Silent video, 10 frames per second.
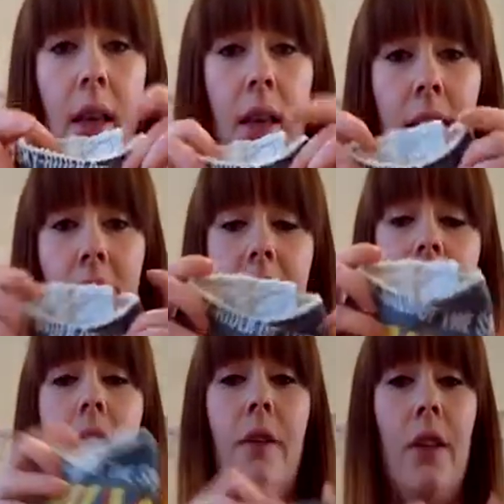This is a
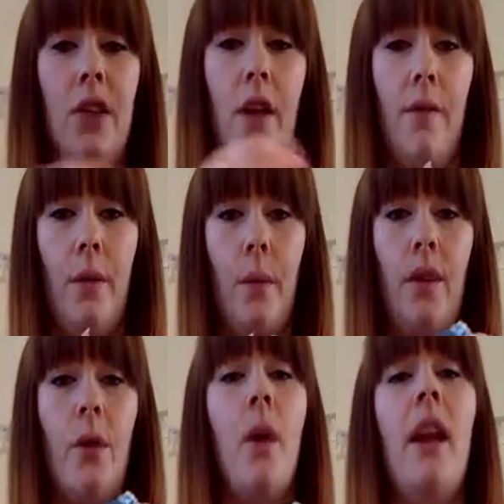Silver Surfer
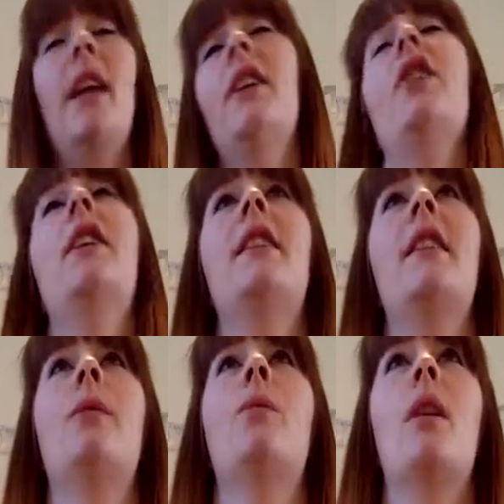one. The one I actually
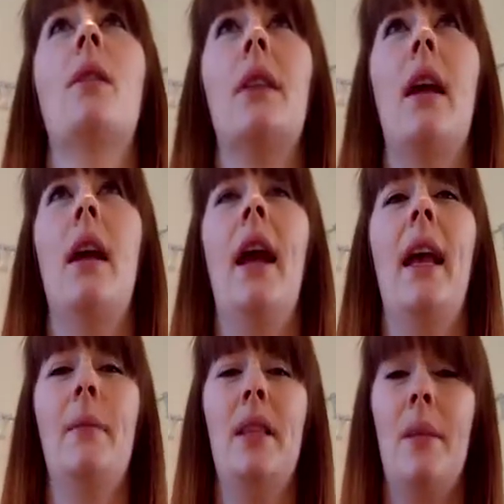seen was a
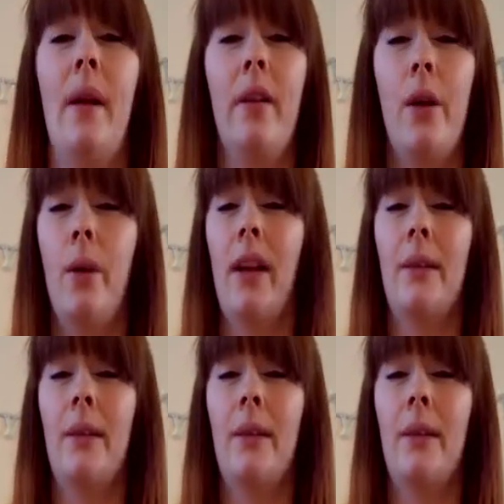Captain America one.